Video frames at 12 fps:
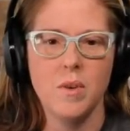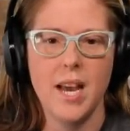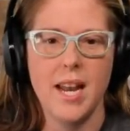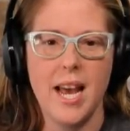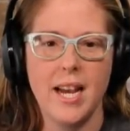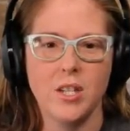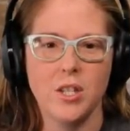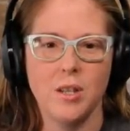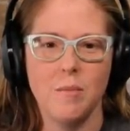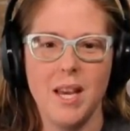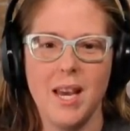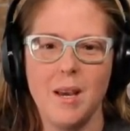and actually
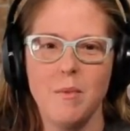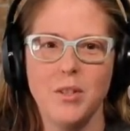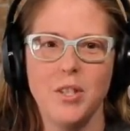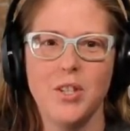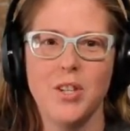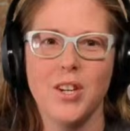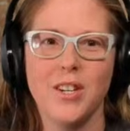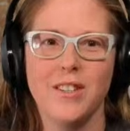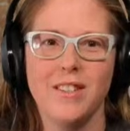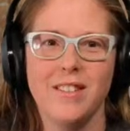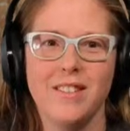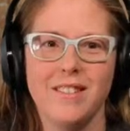be able to
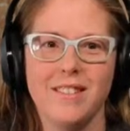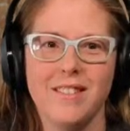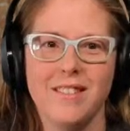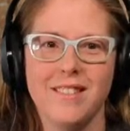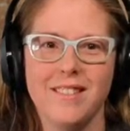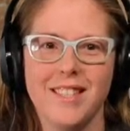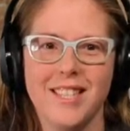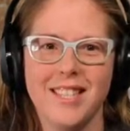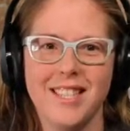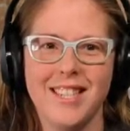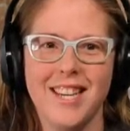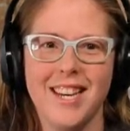turn.
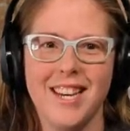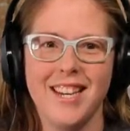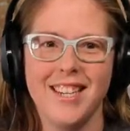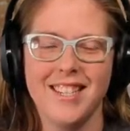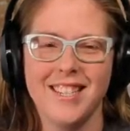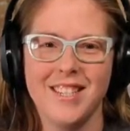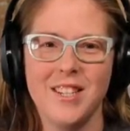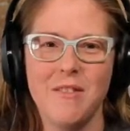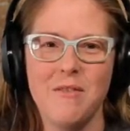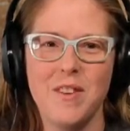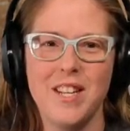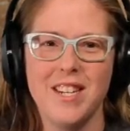Yay. You're
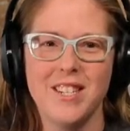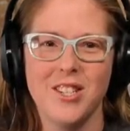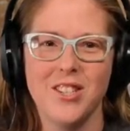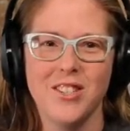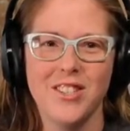having fun, aren't you?